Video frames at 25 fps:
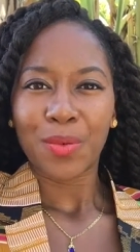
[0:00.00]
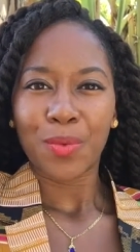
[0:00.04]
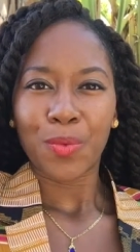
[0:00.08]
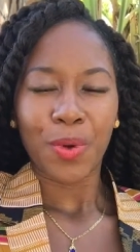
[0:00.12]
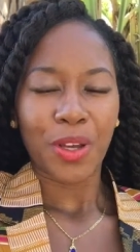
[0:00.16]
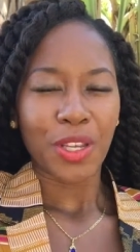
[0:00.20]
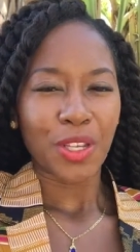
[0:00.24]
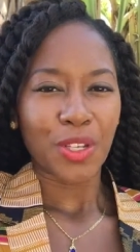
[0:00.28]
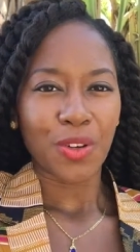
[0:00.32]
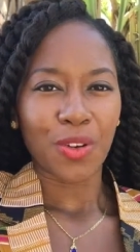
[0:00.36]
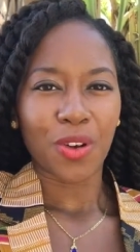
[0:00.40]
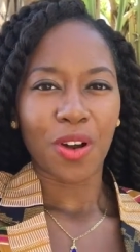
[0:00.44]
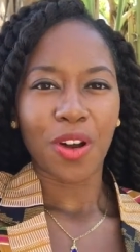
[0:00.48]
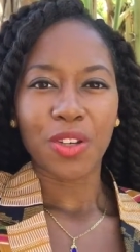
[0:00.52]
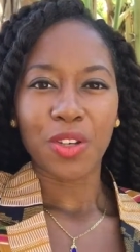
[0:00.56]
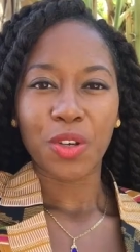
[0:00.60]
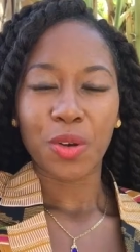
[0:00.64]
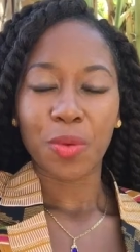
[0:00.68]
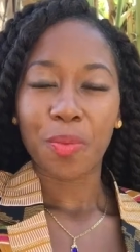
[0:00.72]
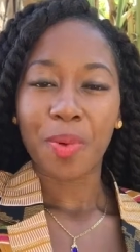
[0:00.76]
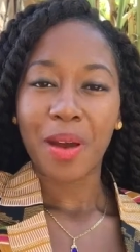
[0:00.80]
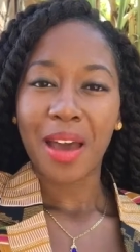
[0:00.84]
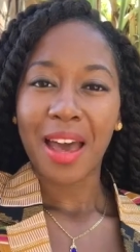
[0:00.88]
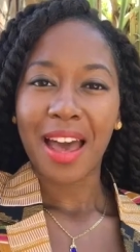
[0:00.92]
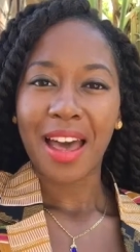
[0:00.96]
when you're on
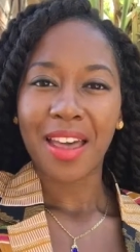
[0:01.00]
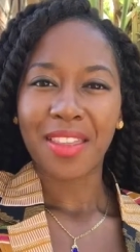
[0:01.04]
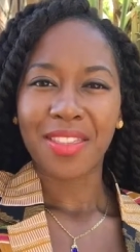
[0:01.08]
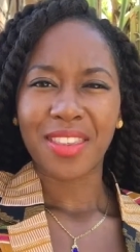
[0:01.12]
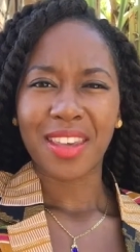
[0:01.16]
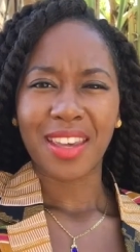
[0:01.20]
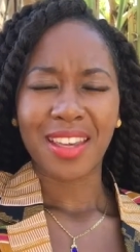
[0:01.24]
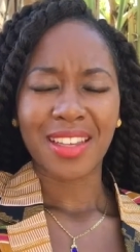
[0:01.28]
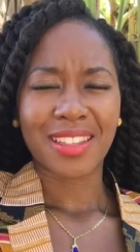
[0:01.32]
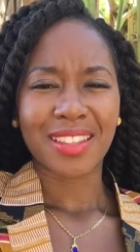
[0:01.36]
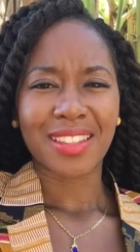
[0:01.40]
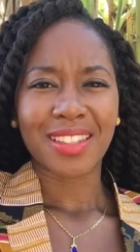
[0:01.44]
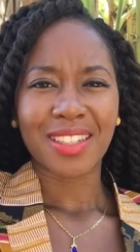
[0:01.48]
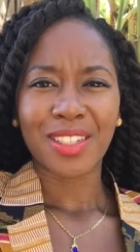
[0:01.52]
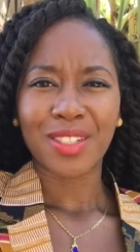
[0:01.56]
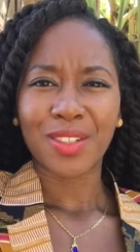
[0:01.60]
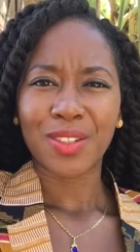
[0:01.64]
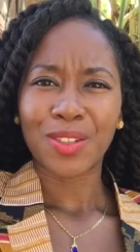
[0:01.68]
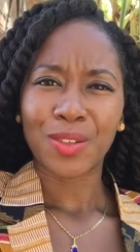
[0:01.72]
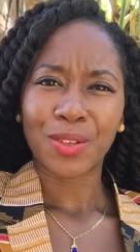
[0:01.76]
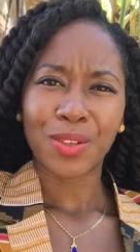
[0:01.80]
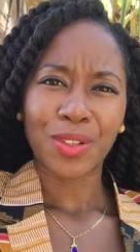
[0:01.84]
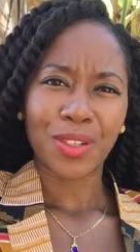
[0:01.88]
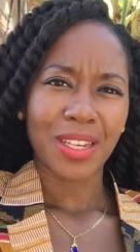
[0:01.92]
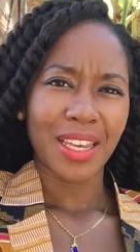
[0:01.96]
your path and
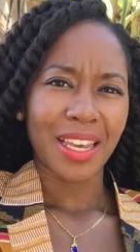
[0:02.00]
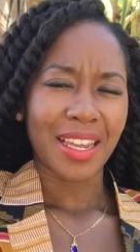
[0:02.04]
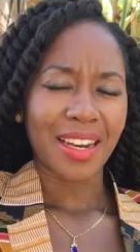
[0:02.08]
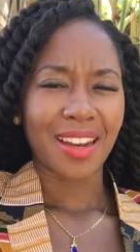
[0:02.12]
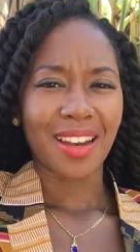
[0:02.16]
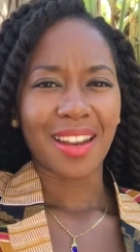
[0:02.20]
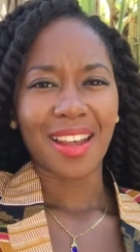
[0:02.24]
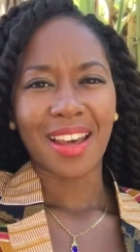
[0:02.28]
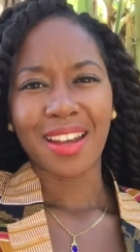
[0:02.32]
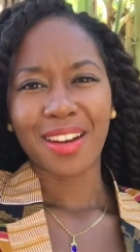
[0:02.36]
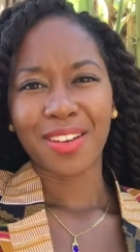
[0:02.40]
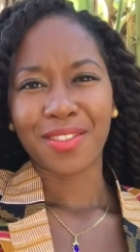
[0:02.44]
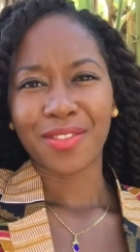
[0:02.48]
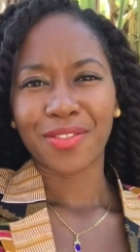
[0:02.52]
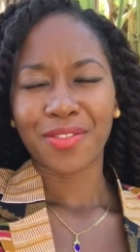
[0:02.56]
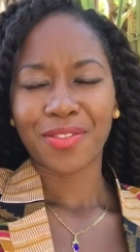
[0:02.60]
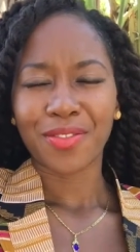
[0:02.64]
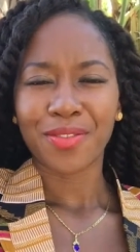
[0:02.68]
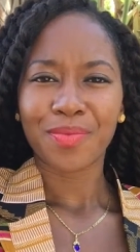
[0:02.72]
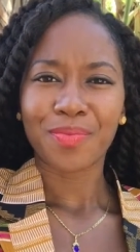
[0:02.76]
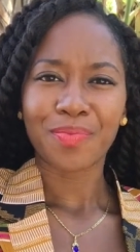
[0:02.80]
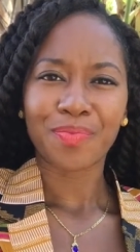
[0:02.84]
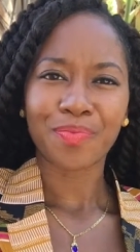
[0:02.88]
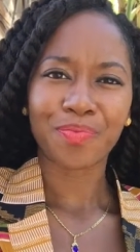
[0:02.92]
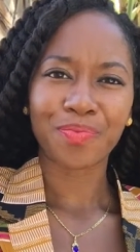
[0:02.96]
you know, you get a lot of
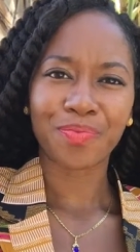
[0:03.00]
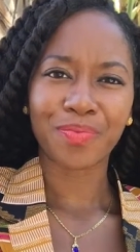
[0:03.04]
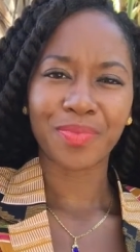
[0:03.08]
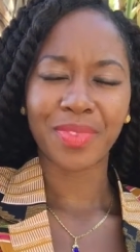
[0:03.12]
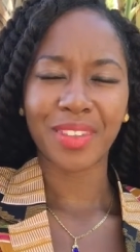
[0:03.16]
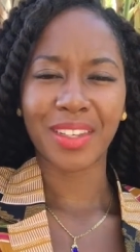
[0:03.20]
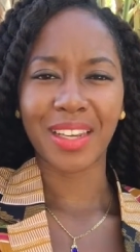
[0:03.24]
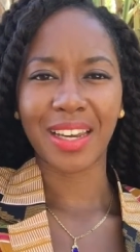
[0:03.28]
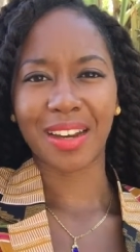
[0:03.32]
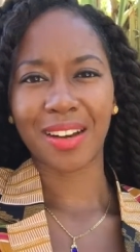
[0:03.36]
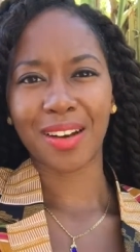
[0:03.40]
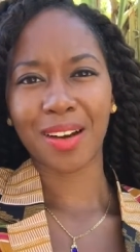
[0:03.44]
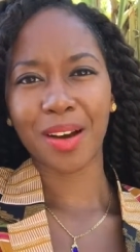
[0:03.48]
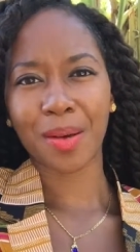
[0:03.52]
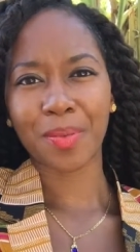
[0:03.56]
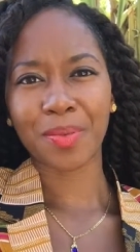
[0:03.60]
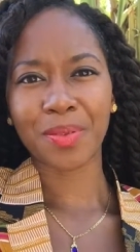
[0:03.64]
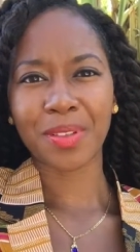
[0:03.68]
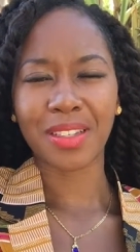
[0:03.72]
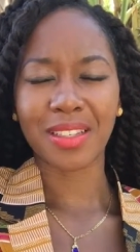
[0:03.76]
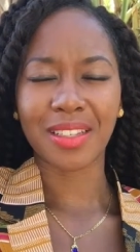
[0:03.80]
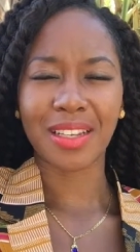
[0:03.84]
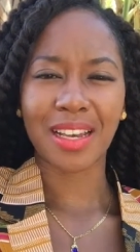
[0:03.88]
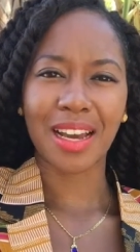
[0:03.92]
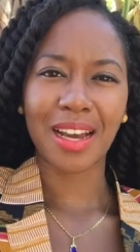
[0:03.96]
yeah,
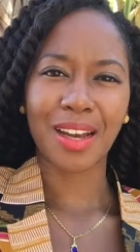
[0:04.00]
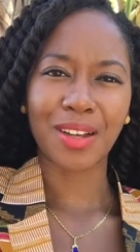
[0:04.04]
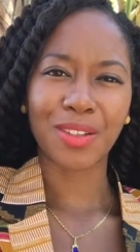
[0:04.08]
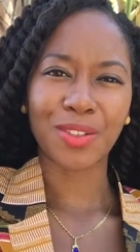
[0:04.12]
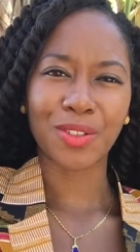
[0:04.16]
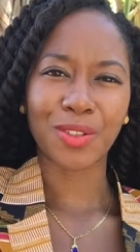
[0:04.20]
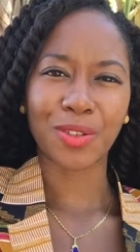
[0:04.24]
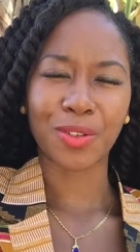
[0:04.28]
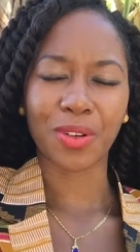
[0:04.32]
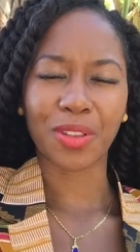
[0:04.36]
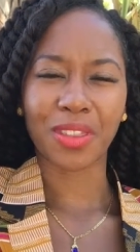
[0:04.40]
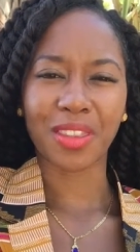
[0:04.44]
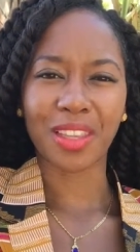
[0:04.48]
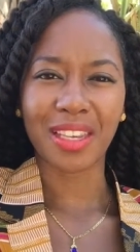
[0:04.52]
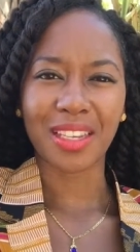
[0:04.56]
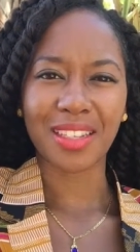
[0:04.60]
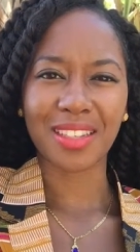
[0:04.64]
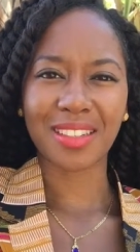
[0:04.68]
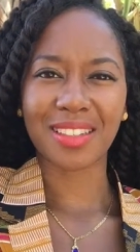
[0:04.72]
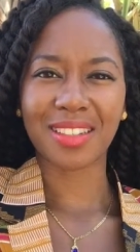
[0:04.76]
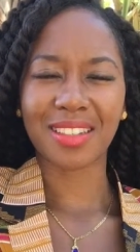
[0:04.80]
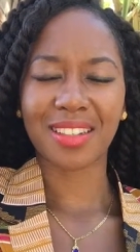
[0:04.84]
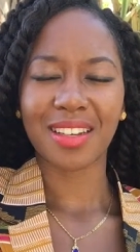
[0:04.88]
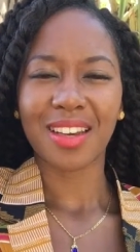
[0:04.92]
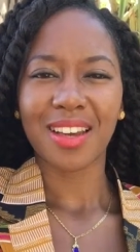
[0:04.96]
ups and downs or
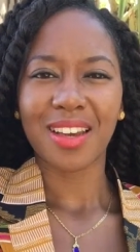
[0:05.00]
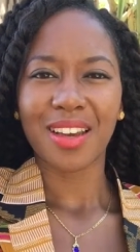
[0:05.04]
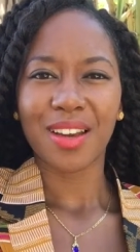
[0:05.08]
things